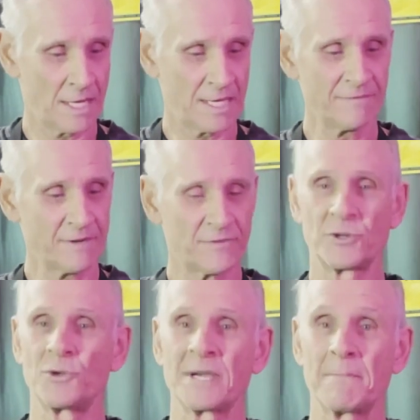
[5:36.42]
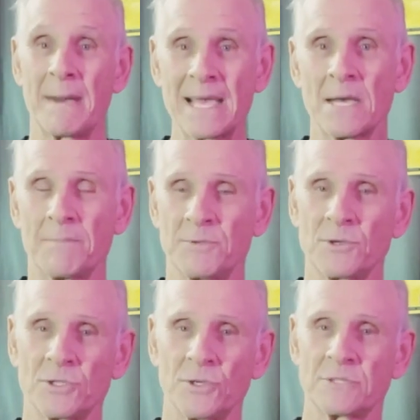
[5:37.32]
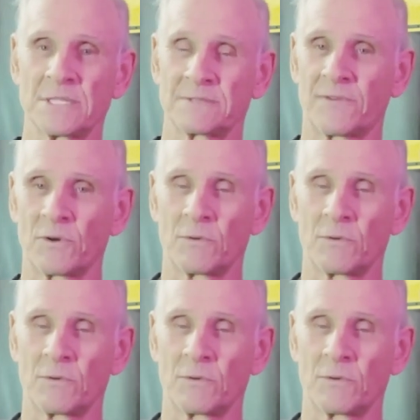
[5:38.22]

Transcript: Even if you're doing a makeup, you can use this